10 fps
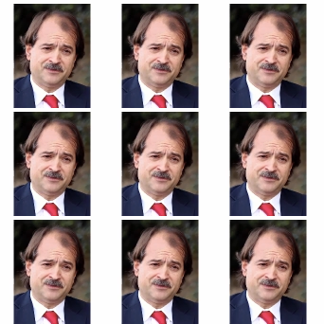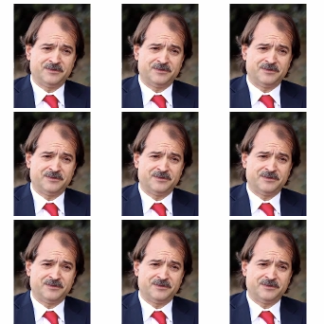
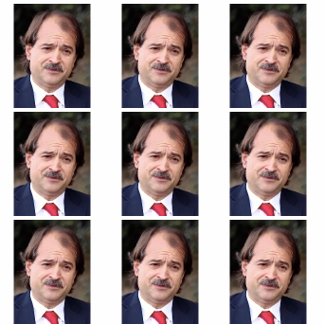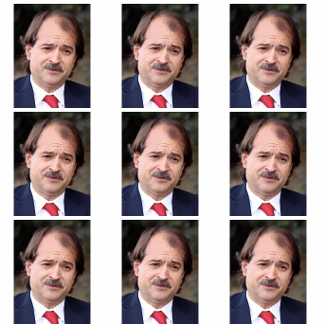
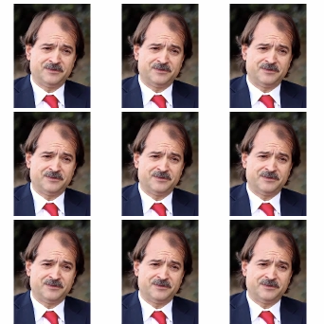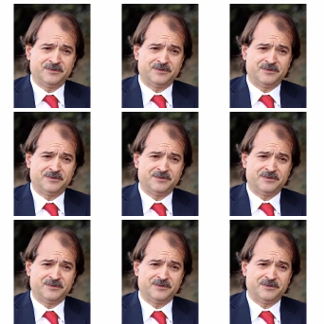
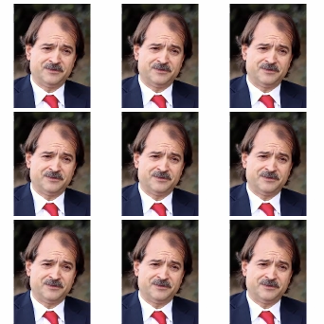[no speech]